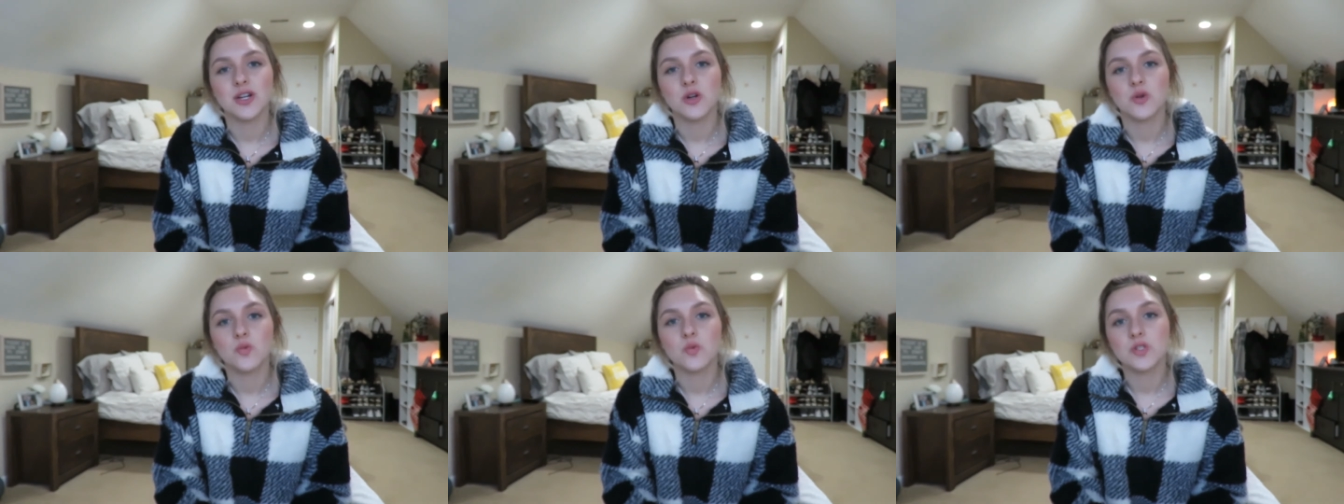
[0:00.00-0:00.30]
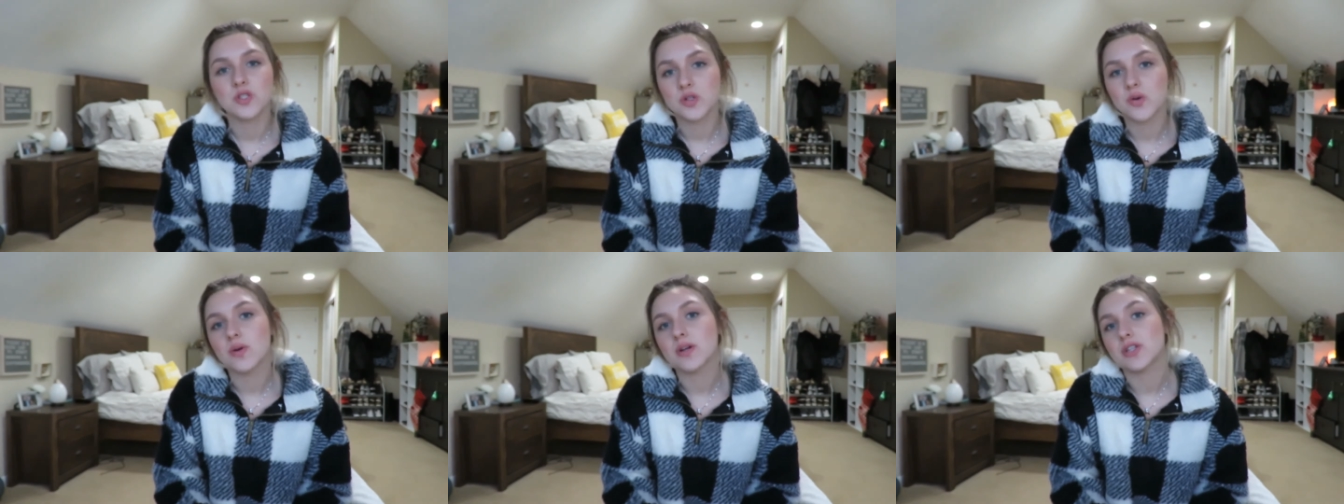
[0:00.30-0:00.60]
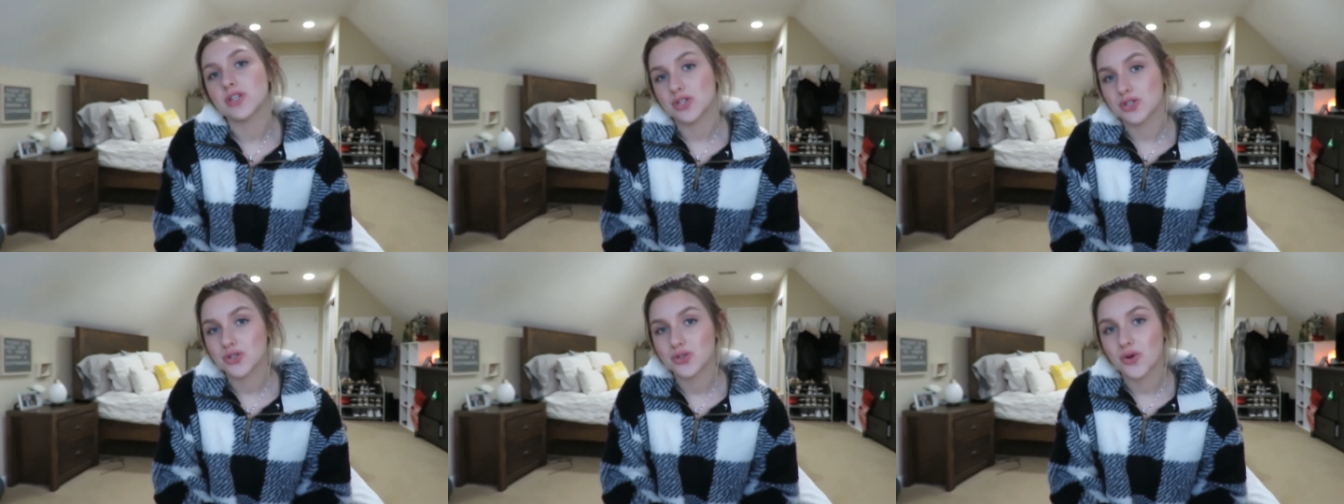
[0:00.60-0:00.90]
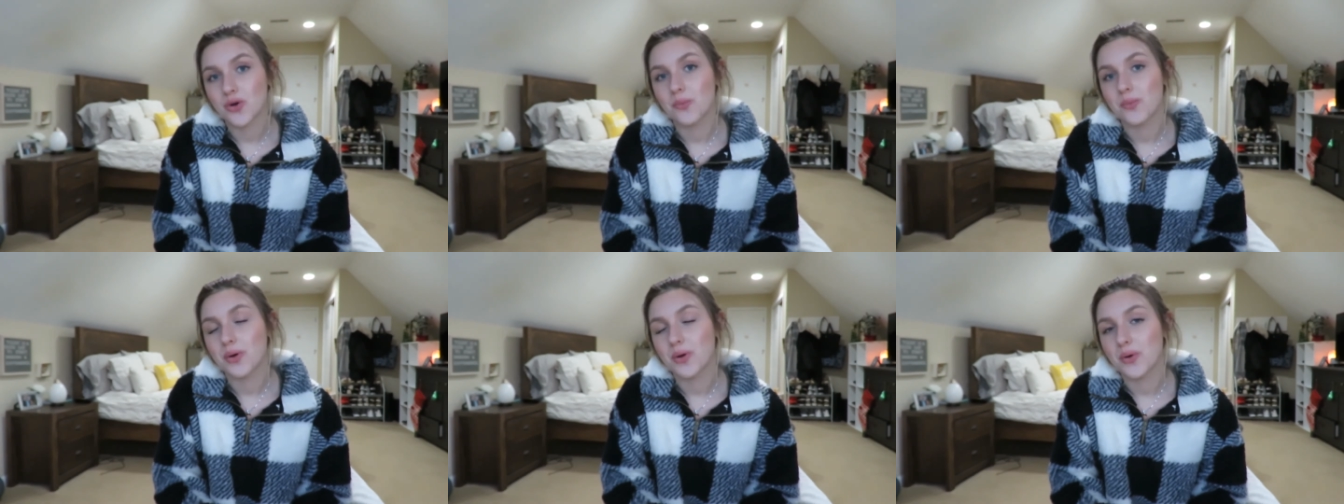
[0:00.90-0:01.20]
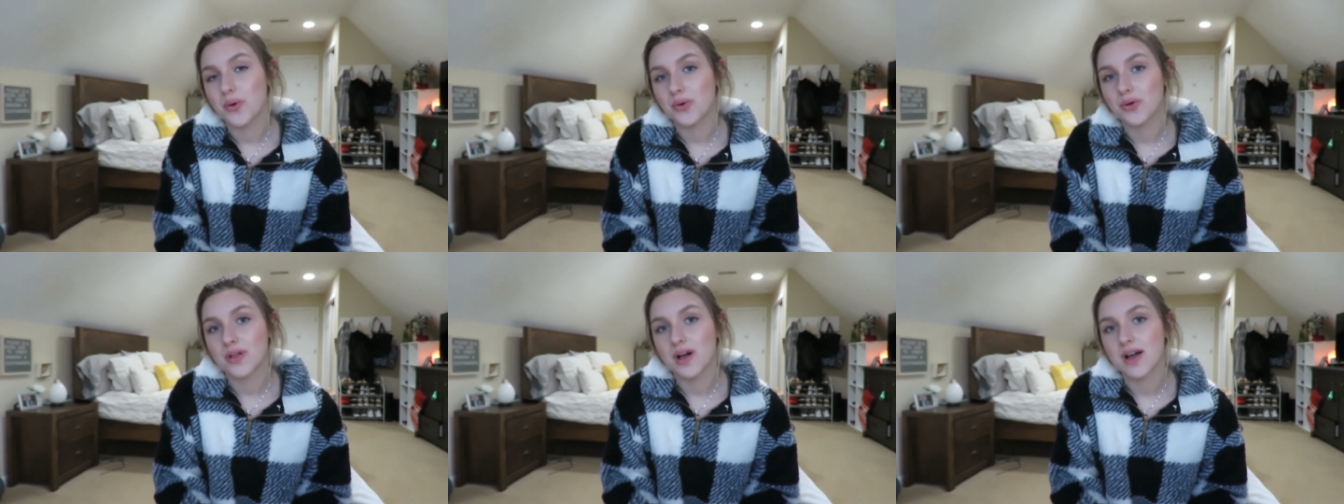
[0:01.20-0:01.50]
was going to show my
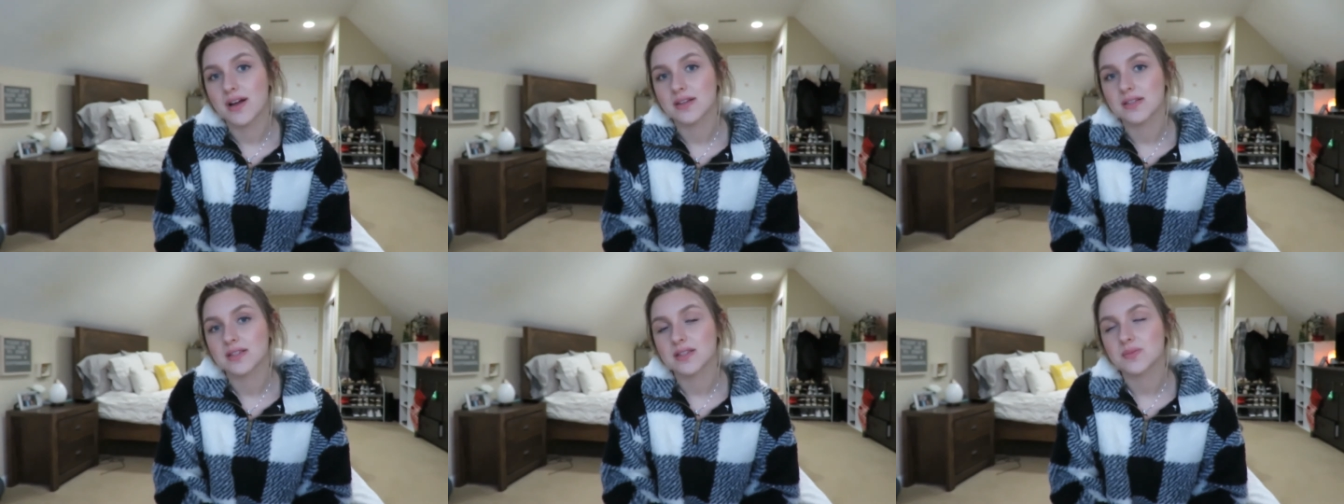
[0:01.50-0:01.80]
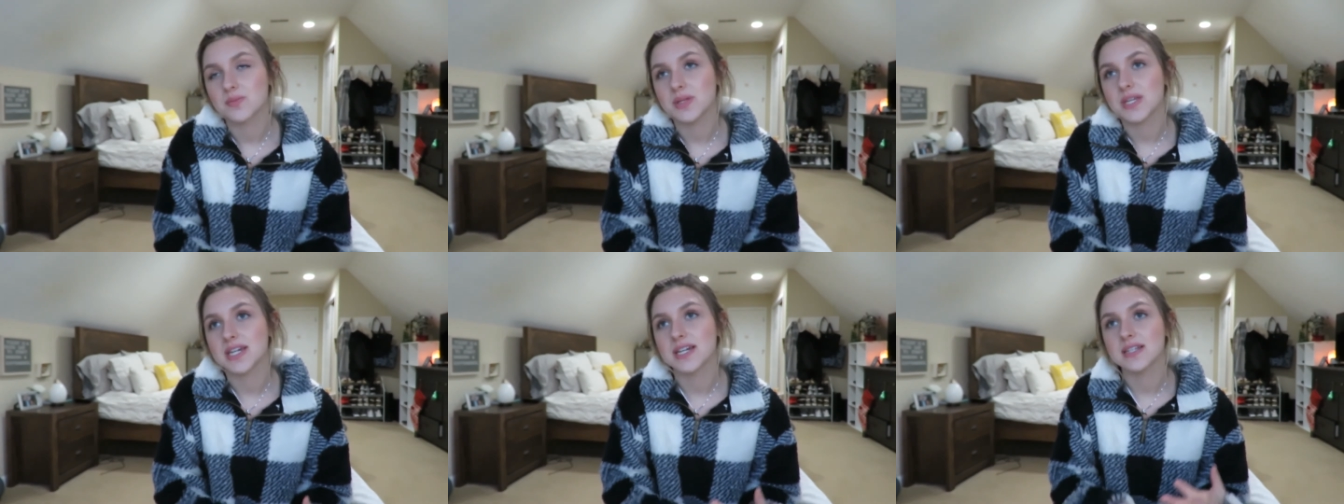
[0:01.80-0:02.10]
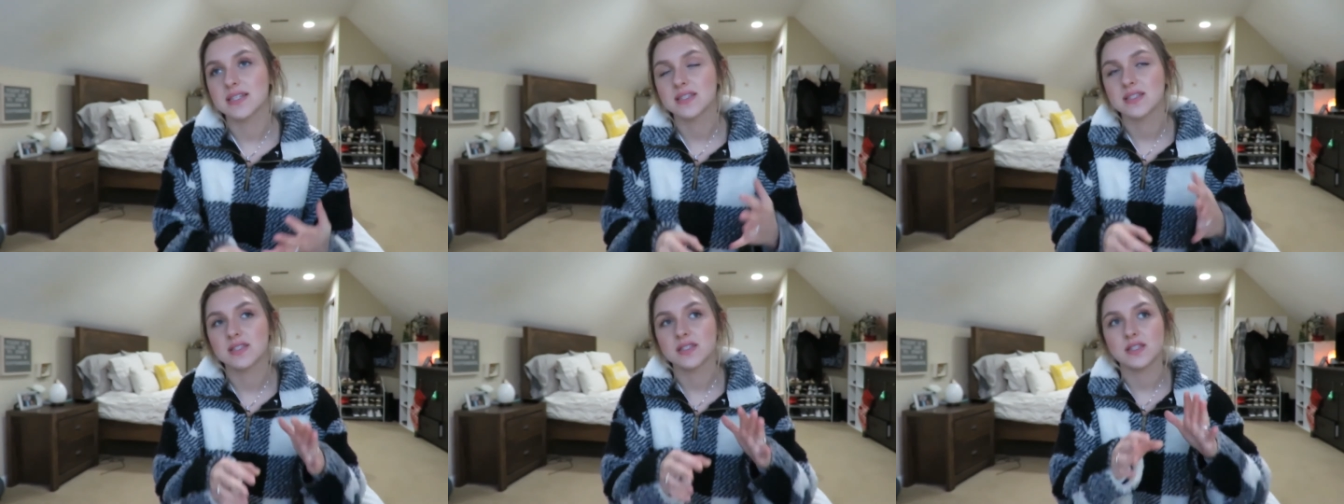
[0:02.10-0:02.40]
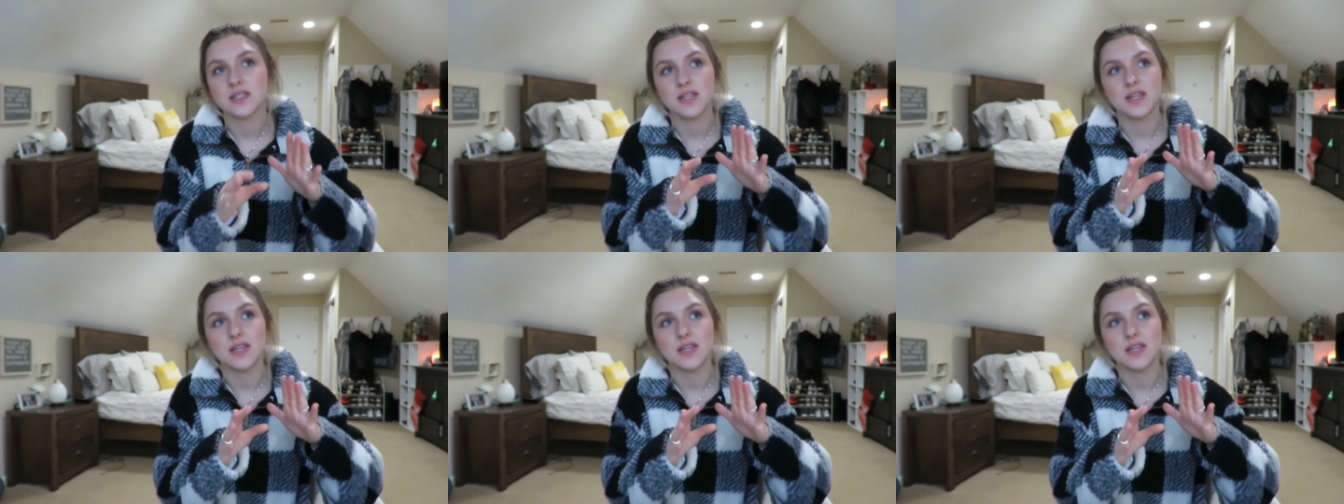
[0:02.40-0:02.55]
whole class because